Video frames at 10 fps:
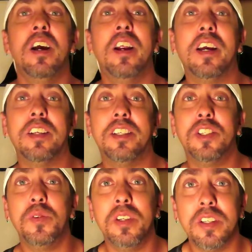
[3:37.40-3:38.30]
Alright guys,
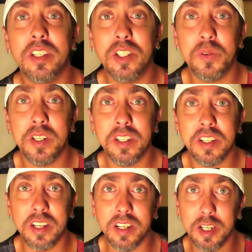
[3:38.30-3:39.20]
this one's this one
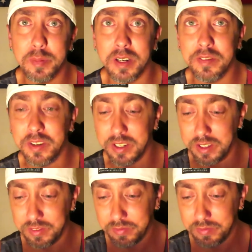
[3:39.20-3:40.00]
is a little bit of a